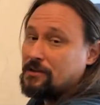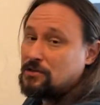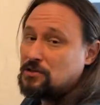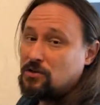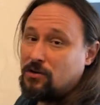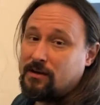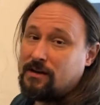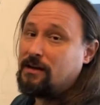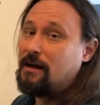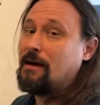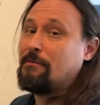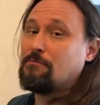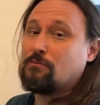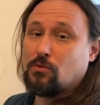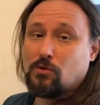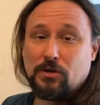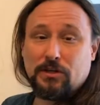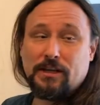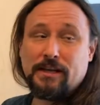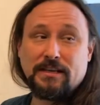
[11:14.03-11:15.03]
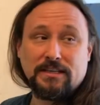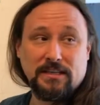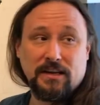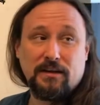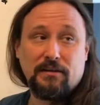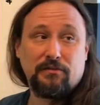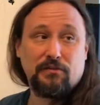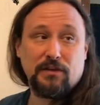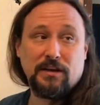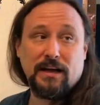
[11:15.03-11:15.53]
So I'm really excited
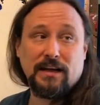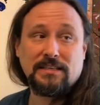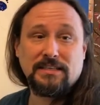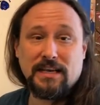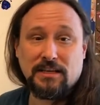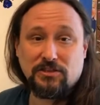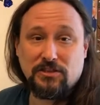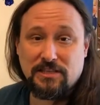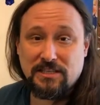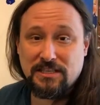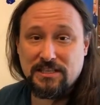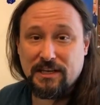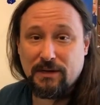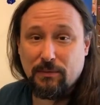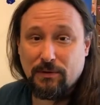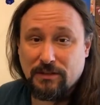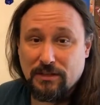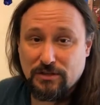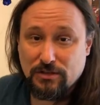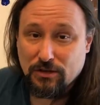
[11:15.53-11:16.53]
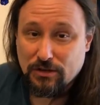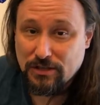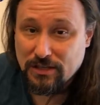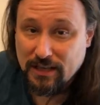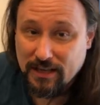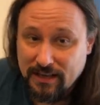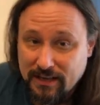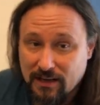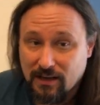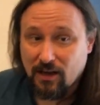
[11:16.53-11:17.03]
for you guys to actually see what this looks
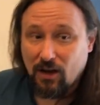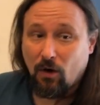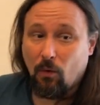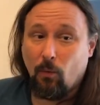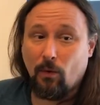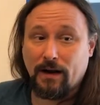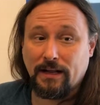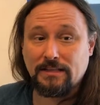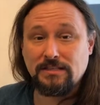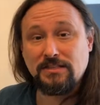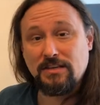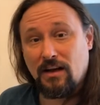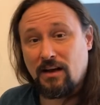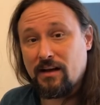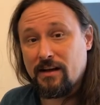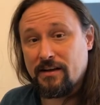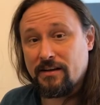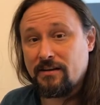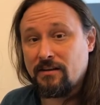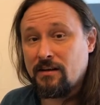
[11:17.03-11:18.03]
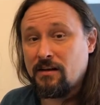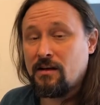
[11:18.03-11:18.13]
like when it's done